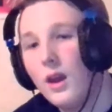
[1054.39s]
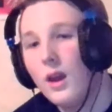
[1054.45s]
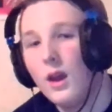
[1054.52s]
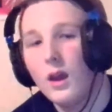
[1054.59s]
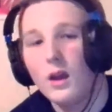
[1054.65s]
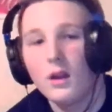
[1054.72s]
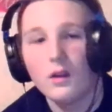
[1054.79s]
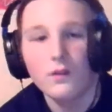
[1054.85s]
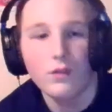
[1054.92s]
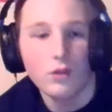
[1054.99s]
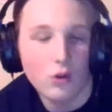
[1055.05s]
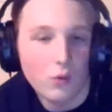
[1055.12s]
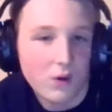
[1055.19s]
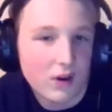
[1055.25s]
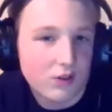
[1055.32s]
And if you're
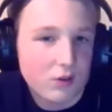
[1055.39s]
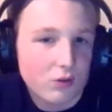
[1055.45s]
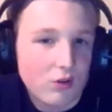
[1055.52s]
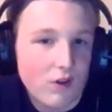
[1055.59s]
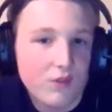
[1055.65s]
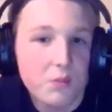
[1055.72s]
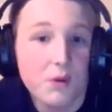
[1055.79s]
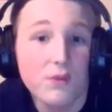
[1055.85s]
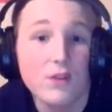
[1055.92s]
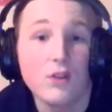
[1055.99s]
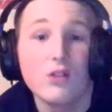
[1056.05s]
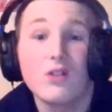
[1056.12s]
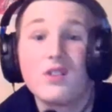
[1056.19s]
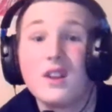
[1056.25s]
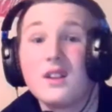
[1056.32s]
new, why not subscribe for more
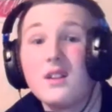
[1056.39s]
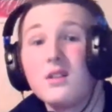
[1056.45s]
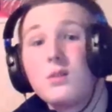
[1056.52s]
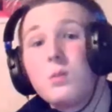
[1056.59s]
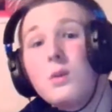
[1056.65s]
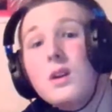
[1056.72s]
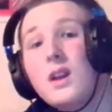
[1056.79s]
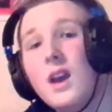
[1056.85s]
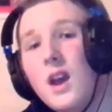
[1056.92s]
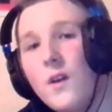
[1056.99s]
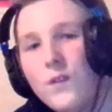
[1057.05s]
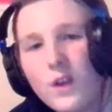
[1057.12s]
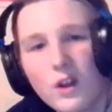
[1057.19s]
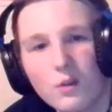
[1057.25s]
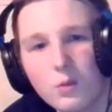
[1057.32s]
videos just like this one. If
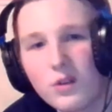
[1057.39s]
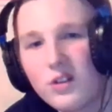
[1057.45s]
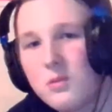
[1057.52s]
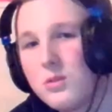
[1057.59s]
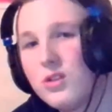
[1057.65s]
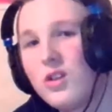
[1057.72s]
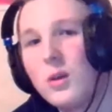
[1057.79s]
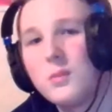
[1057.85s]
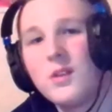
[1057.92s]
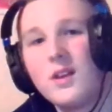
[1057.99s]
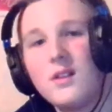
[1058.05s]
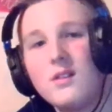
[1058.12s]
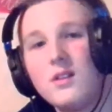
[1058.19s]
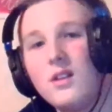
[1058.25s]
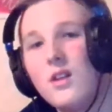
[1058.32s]
you guys want to see more top
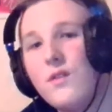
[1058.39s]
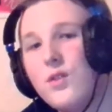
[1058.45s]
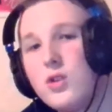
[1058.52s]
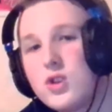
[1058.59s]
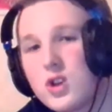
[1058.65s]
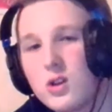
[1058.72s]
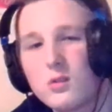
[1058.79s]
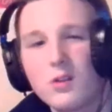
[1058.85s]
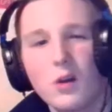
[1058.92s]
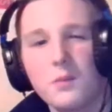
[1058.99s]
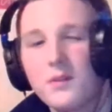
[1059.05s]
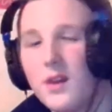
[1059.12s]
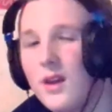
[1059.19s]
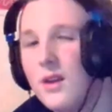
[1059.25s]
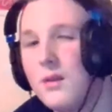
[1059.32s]
10s in the future, top
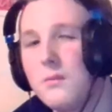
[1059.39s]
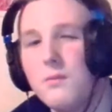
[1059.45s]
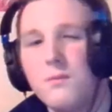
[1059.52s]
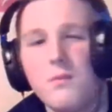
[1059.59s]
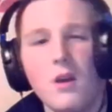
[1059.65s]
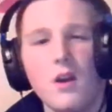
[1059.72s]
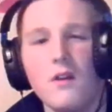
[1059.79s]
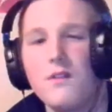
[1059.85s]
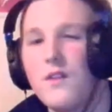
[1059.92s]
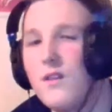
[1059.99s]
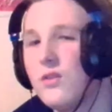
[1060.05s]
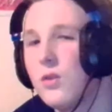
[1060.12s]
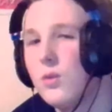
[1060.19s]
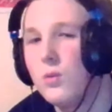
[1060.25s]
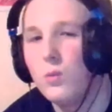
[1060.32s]
10
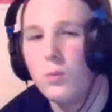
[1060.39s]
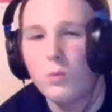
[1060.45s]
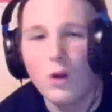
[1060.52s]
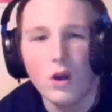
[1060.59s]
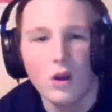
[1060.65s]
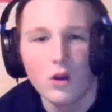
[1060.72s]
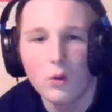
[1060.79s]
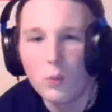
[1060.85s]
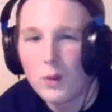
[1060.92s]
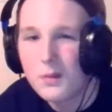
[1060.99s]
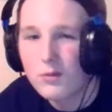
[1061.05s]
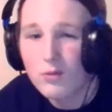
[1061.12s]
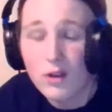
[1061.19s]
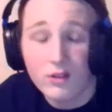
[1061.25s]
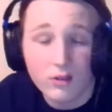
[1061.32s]
favorite
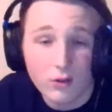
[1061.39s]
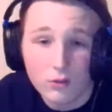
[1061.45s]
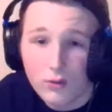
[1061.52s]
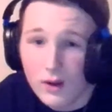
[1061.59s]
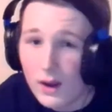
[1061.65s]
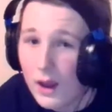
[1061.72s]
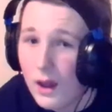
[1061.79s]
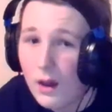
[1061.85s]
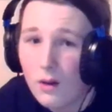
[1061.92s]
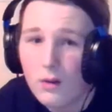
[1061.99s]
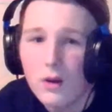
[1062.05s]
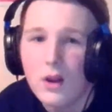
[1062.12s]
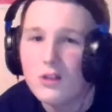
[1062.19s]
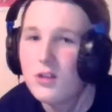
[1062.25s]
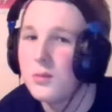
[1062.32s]
women wrestlers right now,
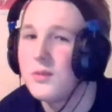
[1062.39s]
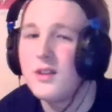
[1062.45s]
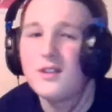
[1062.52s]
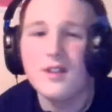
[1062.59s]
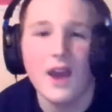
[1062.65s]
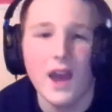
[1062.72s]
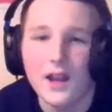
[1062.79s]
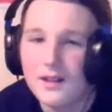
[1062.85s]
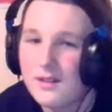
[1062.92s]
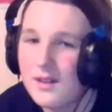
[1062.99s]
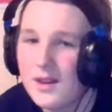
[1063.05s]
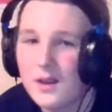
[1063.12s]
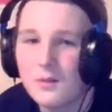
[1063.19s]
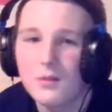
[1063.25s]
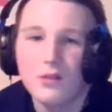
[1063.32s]
top 10 tag
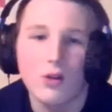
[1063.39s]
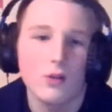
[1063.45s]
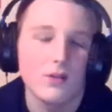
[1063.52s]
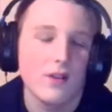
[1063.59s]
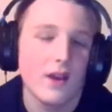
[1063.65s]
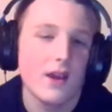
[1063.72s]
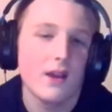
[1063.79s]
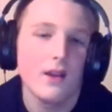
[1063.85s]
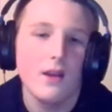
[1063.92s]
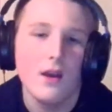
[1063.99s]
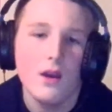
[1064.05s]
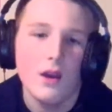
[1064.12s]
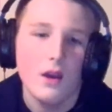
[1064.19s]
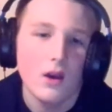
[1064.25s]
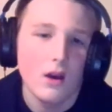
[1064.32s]
teams, top 10
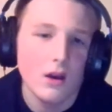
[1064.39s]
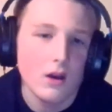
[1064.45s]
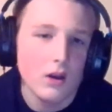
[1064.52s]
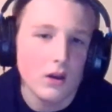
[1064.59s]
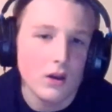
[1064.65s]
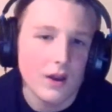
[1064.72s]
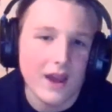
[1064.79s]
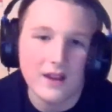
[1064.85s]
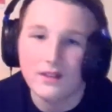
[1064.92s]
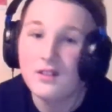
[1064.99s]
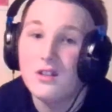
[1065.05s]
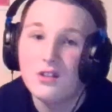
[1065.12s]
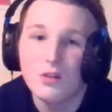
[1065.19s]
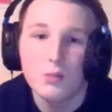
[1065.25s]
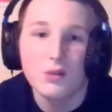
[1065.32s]
NXT
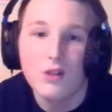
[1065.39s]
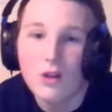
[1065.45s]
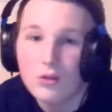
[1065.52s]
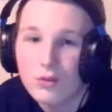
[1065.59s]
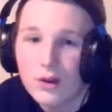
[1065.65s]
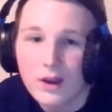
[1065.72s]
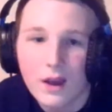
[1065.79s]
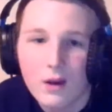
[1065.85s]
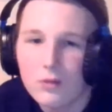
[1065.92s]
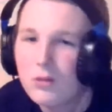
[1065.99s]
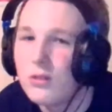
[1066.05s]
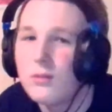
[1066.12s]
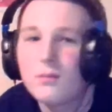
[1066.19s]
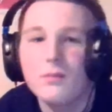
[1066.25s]
superstars right now, just